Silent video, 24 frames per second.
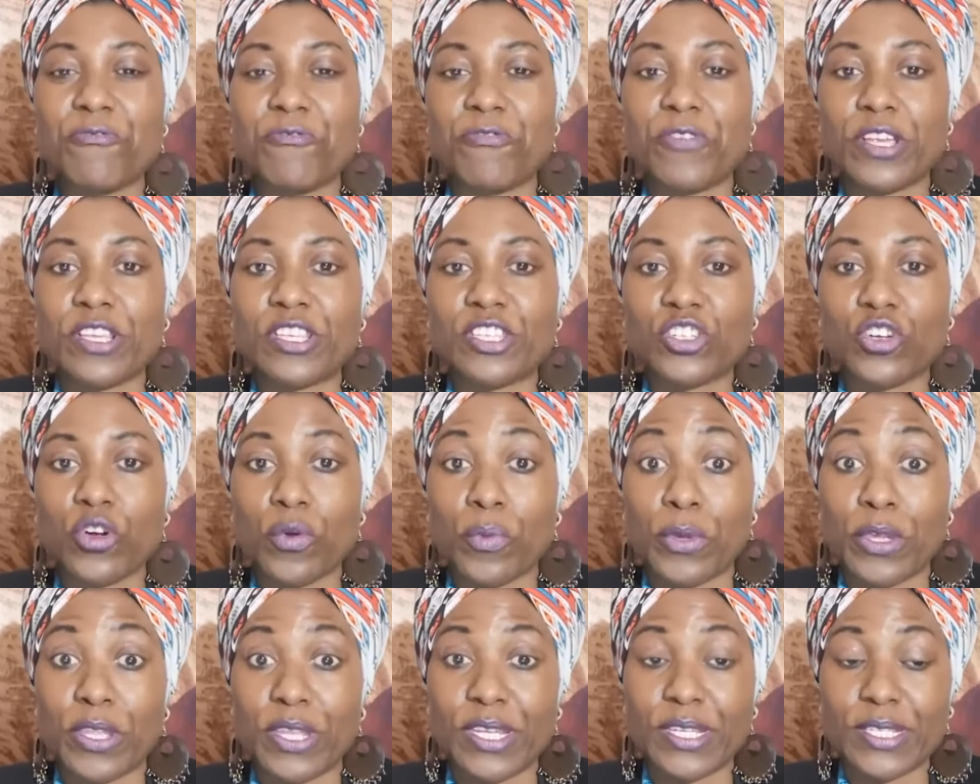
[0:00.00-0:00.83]
the French
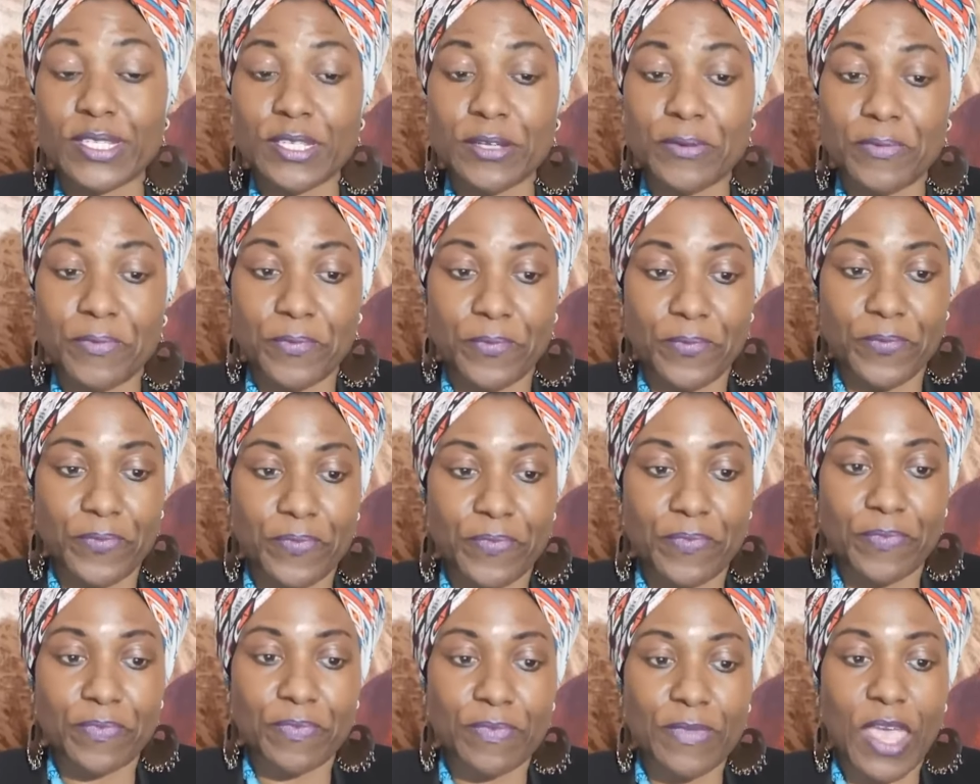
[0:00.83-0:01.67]
community.
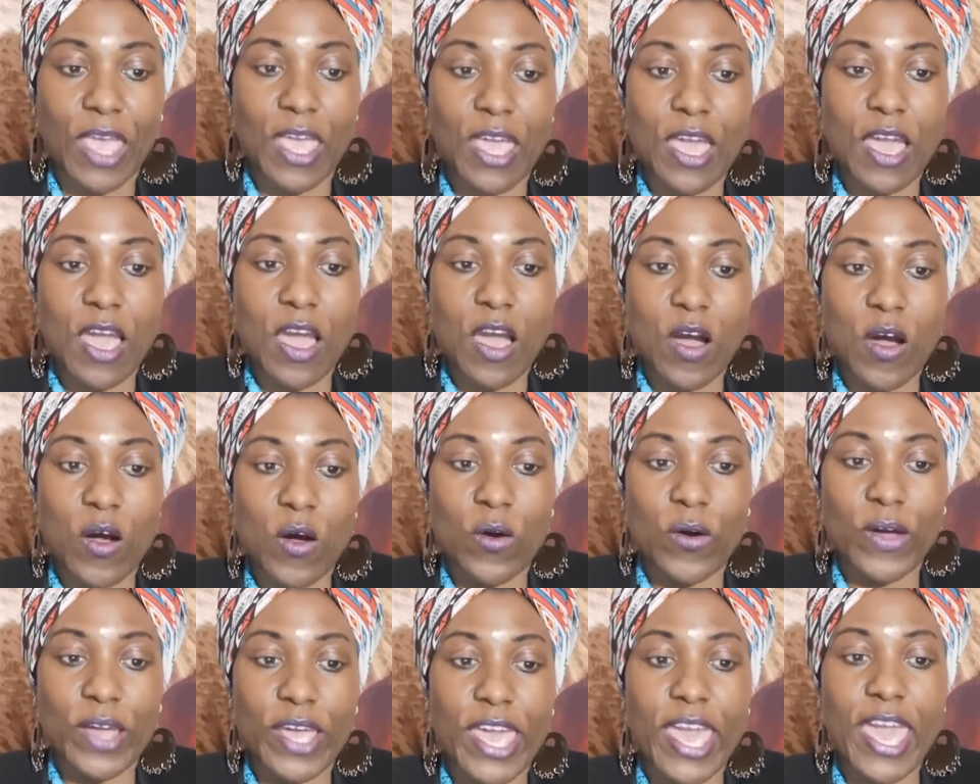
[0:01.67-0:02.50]

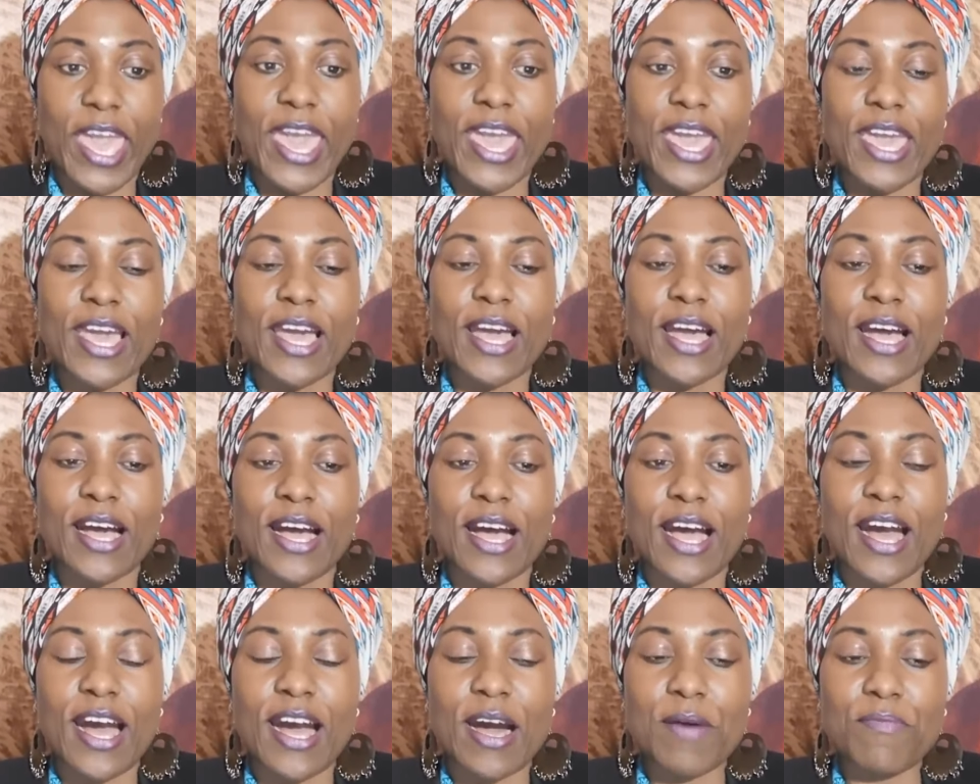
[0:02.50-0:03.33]
Okay.
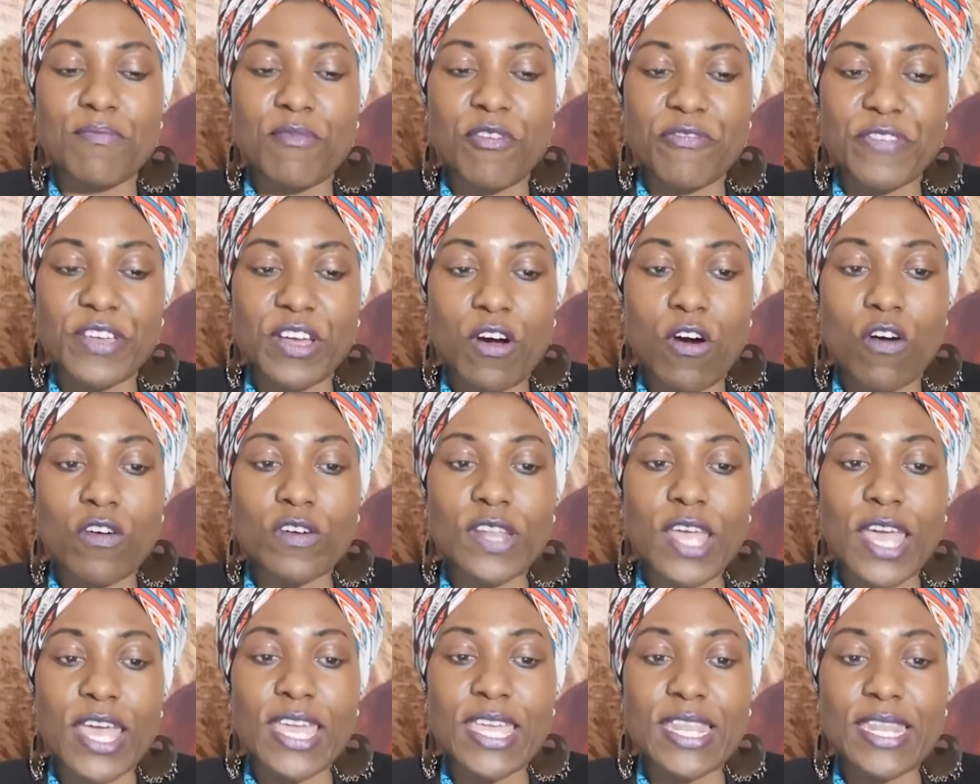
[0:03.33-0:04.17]
Moving
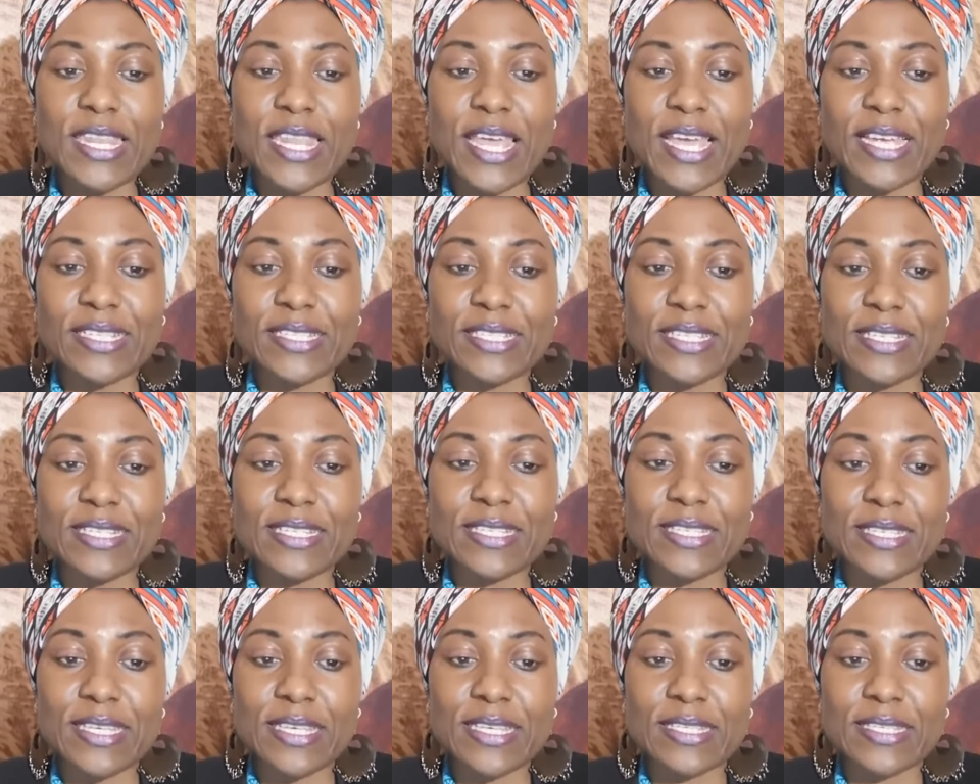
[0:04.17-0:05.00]
on, in
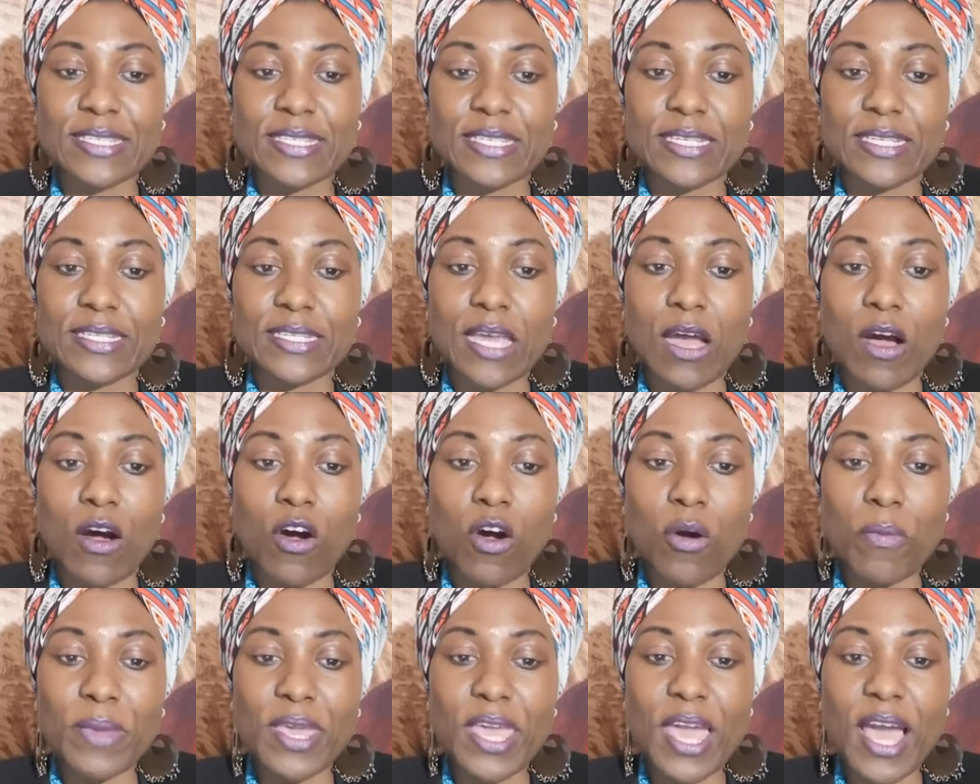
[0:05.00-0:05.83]
1960,
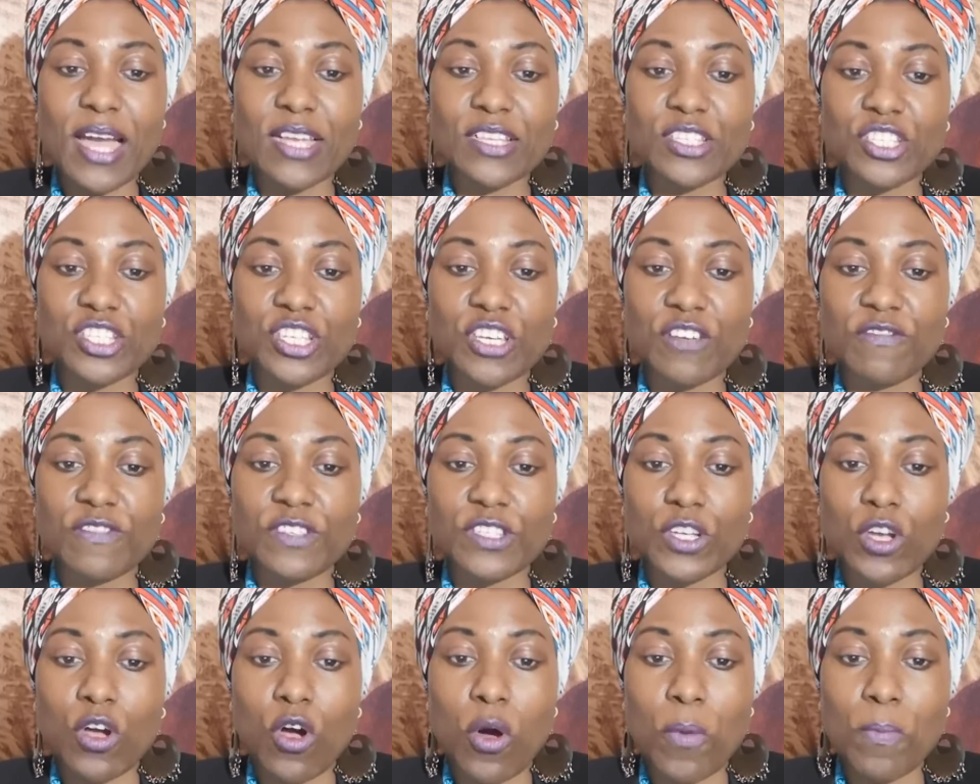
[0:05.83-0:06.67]
Dahomey
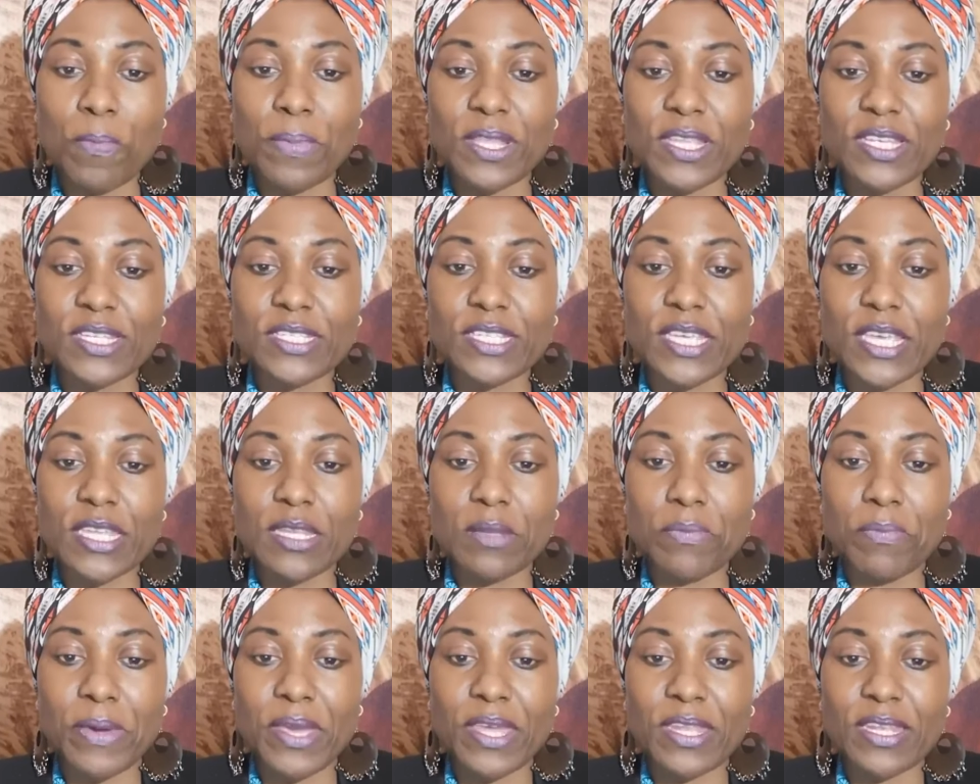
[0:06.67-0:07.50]
achieved complete
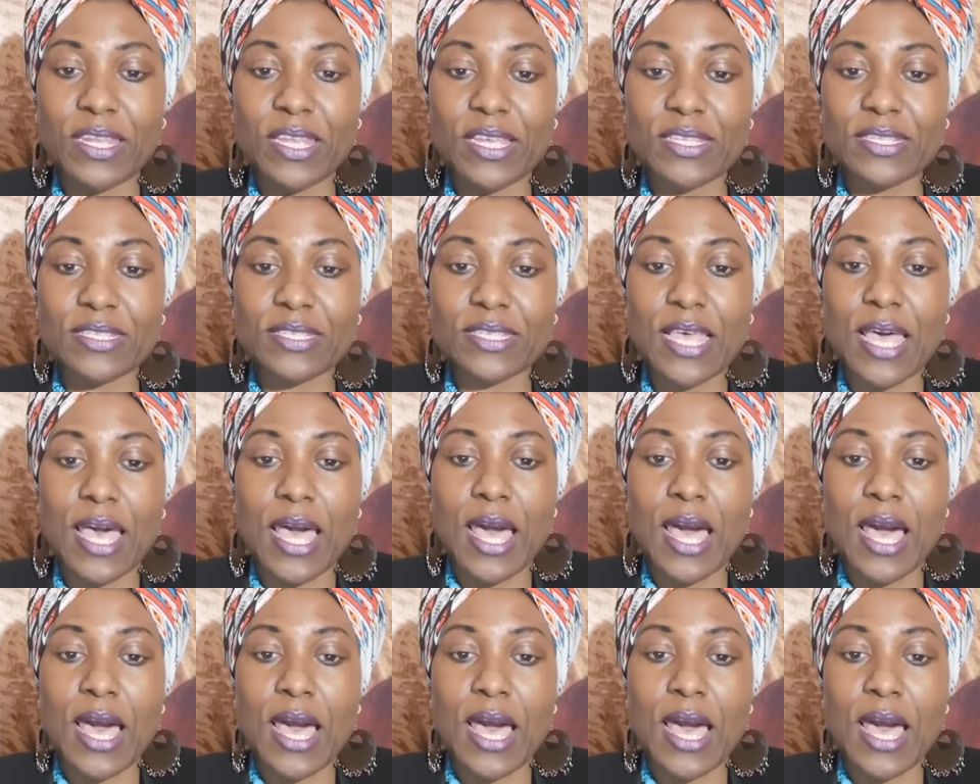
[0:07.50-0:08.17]
independence.